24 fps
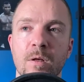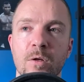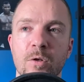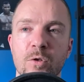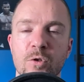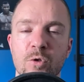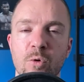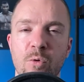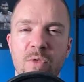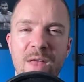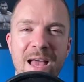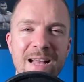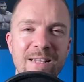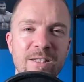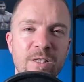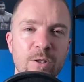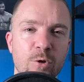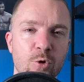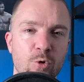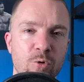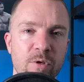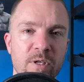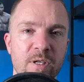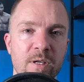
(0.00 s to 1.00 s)
So that's
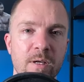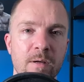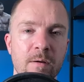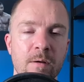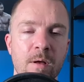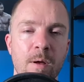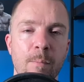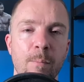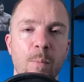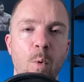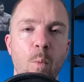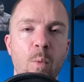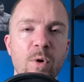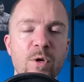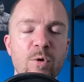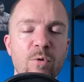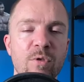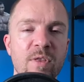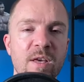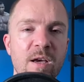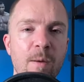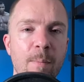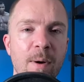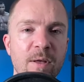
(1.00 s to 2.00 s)
intriguing. But when you
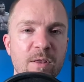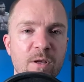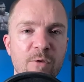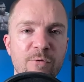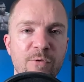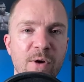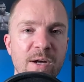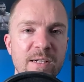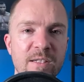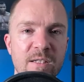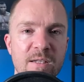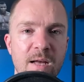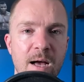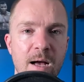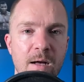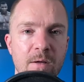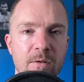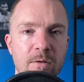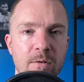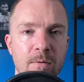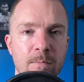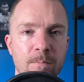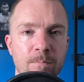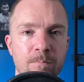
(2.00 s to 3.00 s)
think about their fight
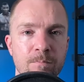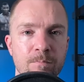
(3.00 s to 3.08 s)
styles,